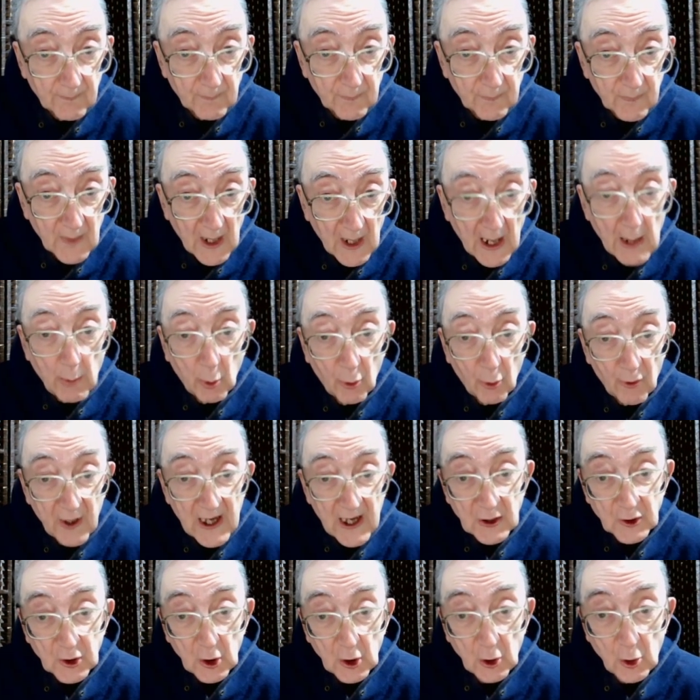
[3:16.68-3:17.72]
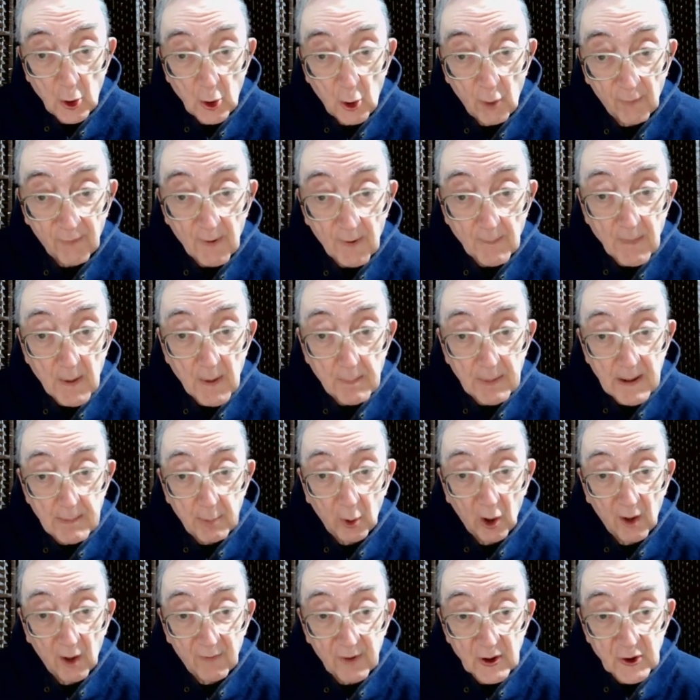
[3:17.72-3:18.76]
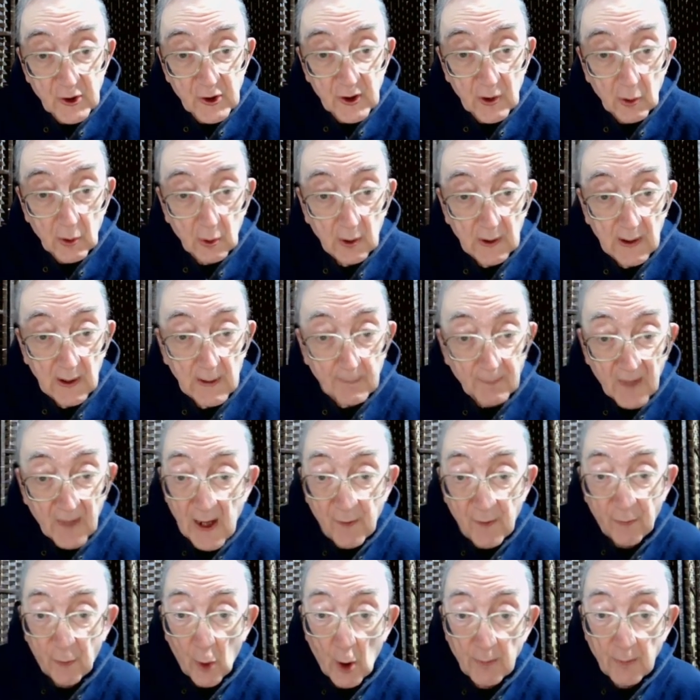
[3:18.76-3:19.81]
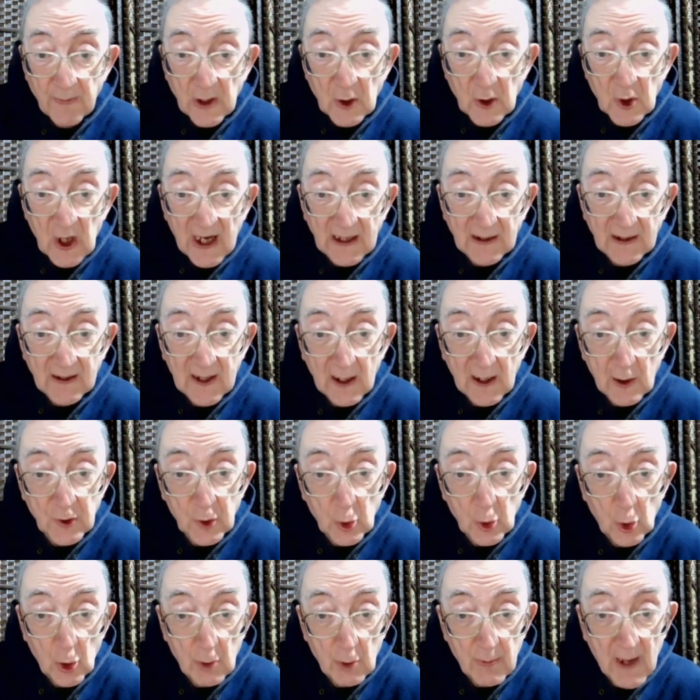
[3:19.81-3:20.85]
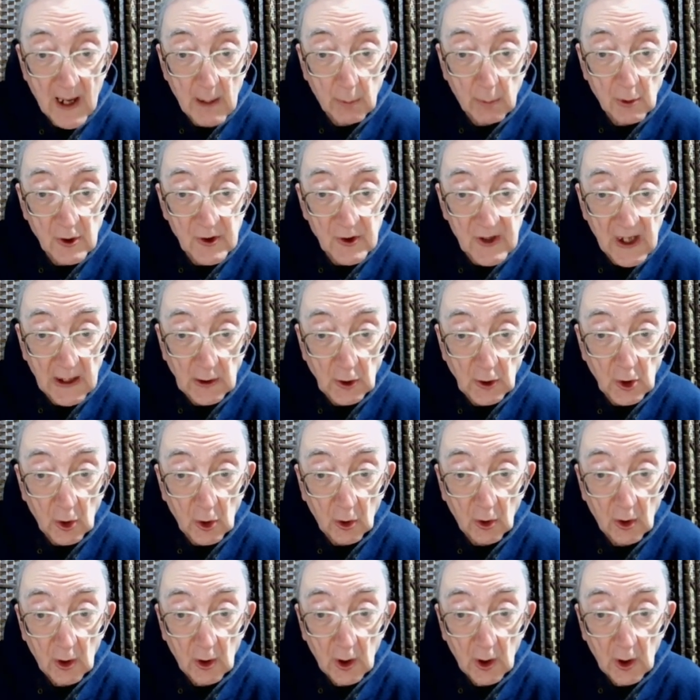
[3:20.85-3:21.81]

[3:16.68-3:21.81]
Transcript: I will rescue you from the people of Israel and from the Gentiles to whom I will send you.